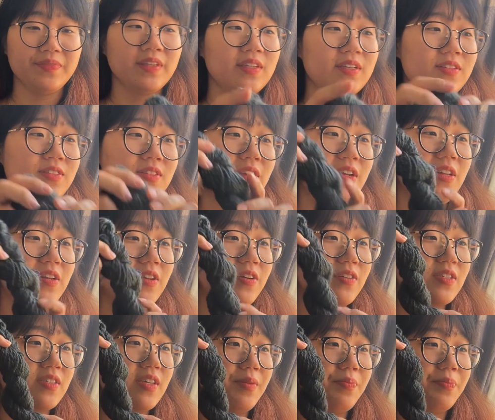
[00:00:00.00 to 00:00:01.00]
So it
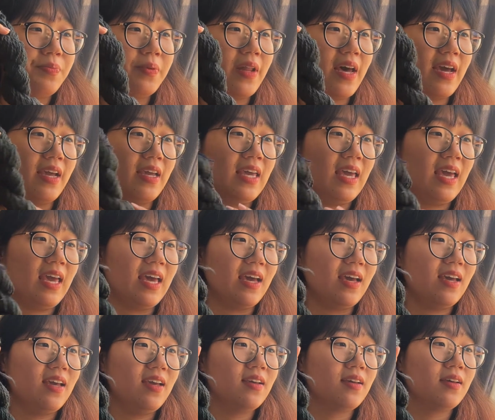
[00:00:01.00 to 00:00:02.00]
looks like black
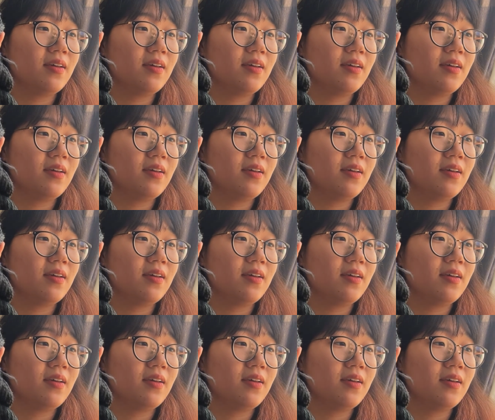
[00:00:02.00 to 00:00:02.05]
hair,